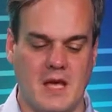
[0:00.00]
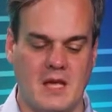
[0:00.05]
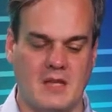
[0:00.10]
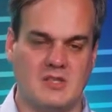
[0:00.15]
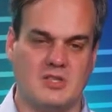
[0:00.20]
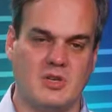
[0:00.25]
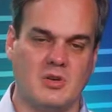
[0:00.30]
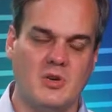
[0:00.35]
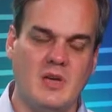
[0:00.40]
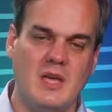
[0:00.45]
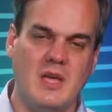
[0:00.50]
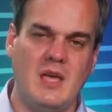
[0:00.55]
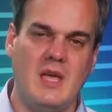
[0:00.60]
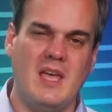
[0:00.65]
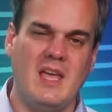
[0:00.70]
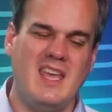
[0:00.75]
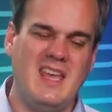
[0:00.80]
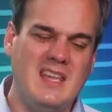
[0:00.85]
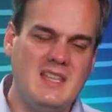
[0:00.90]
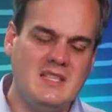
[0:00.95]
So
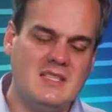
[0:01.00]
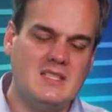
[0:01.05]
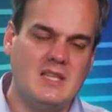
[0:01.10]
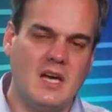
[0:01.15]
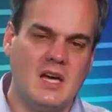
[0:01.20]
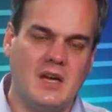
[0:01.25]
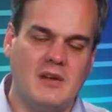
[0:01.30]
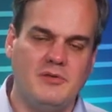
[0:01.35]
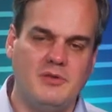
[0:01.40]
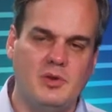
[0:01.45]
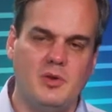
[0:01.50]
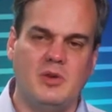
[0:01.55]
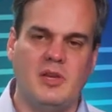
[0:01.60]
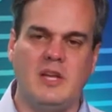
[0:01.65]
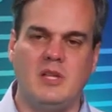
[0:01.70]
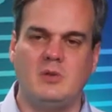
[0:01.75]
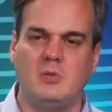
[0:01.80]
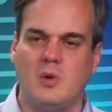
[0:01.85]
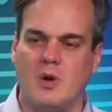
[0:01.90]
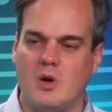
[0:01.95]
inside of your
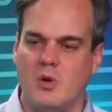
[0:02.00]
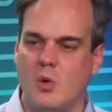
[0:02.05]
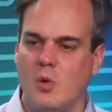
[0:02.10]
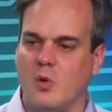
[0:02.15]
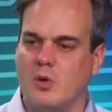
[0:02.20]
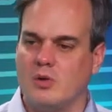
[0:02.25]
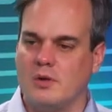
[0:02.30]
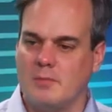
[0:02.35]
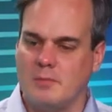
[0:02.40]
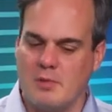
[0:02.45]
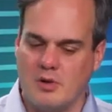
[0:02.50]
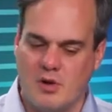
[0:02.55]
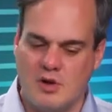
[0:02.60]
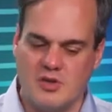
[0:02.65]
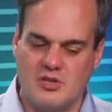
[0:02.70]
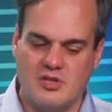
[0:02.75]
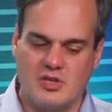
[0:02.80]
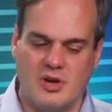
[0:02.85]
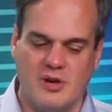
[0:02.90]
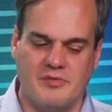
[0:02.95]
network, all the
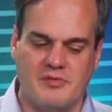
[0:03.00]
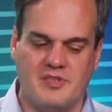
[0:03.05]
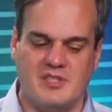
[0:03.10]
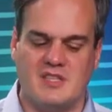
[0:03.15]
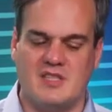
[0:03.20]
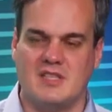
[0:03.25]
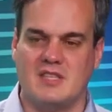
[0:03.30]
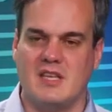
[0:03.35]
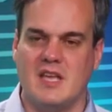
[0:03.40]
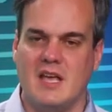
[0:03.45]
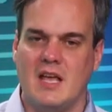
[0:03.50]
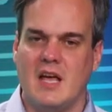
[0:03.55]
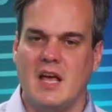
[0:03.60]
branch offices,